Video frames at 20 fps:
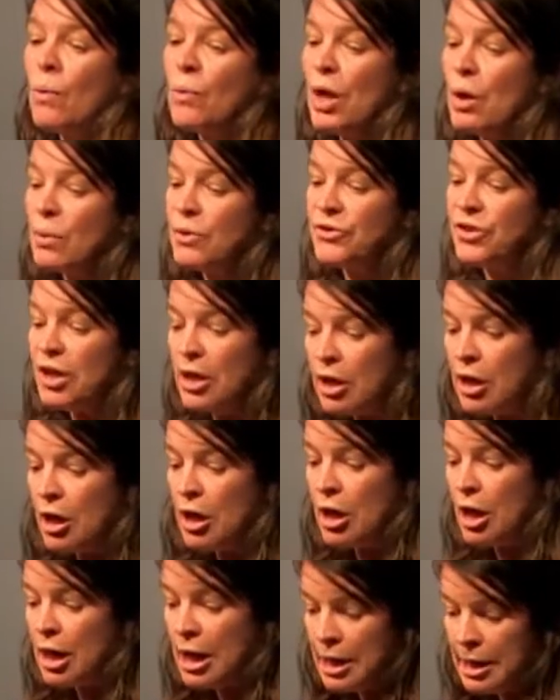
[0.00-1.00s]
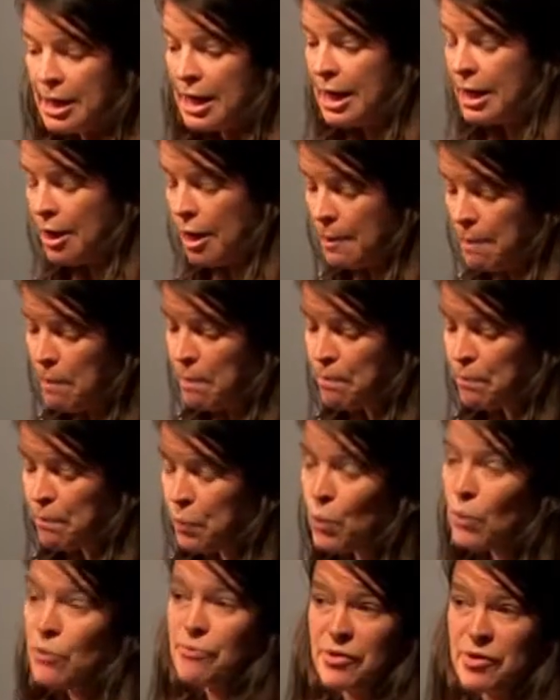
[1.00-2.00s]
There was in
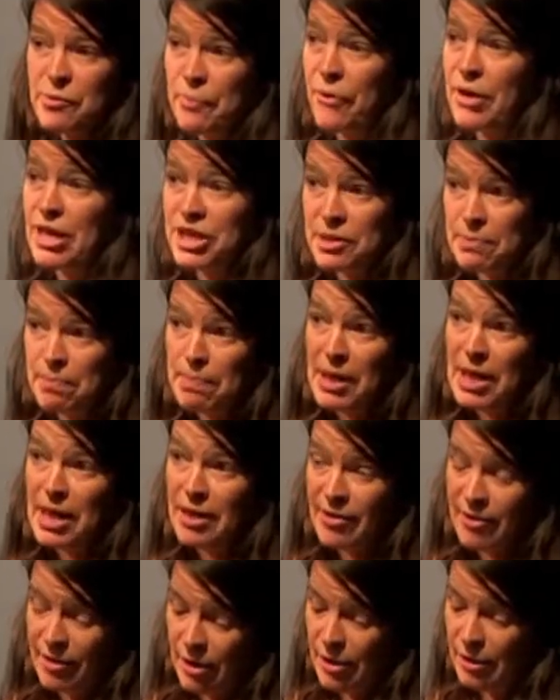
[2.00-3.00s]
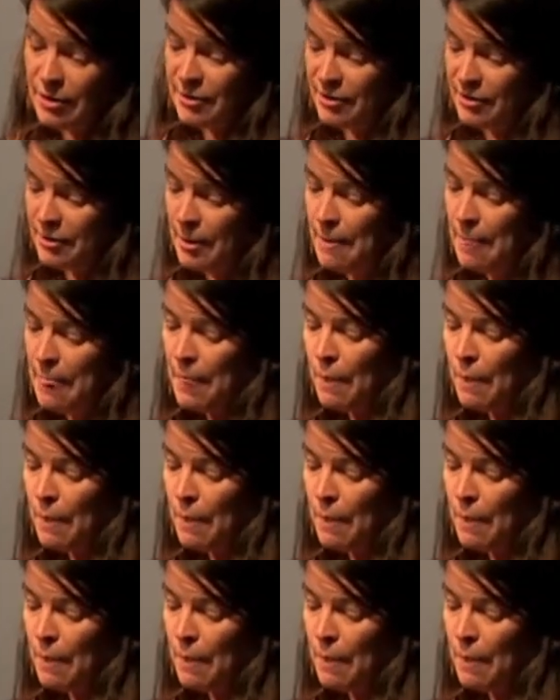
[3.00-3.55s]
Bulford Bridge in Billingshurst,